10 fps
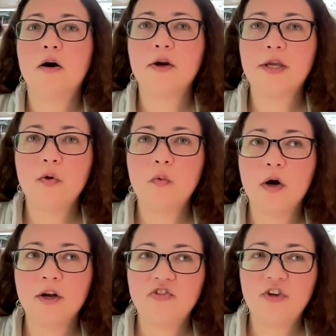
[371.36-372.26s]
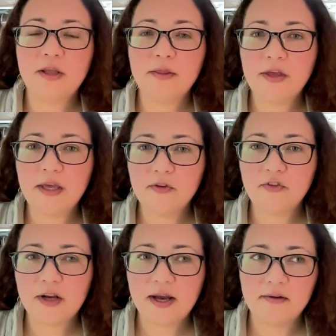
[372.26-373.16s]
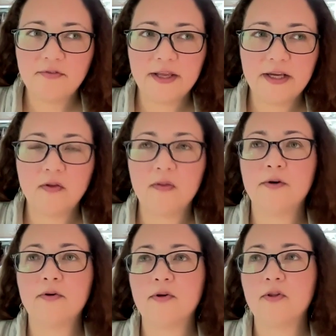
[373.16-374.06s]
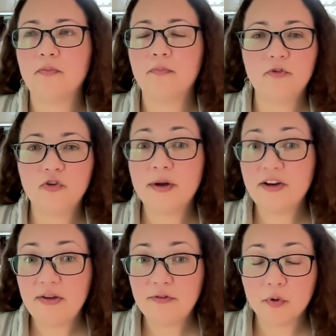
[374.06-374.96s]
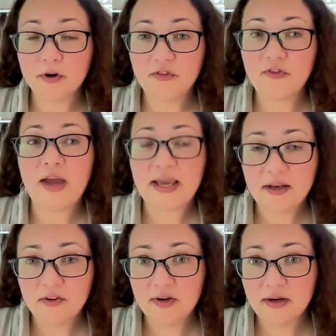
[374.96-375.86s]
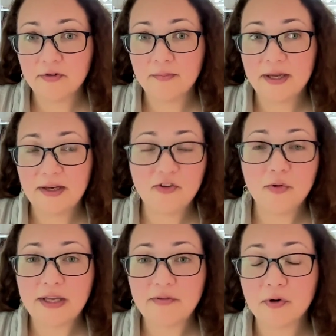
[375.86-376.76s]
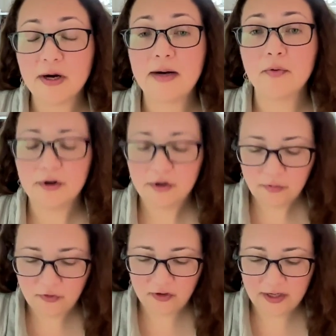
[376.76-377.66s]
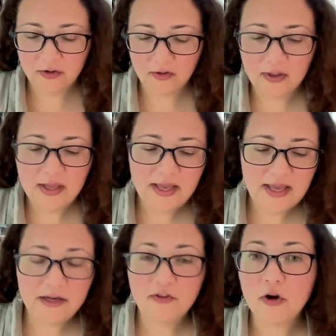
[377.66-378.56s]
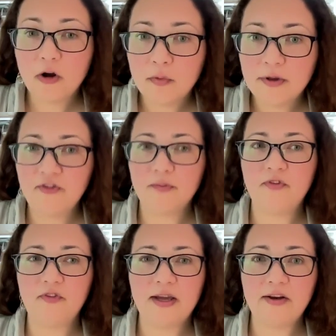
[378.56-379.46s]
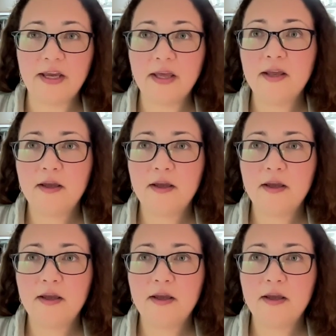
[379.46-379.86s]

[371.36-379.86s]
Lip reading: Are you watching things that have like a literal 24-second, never mind 24-hour news cycle? And it's always upsetting.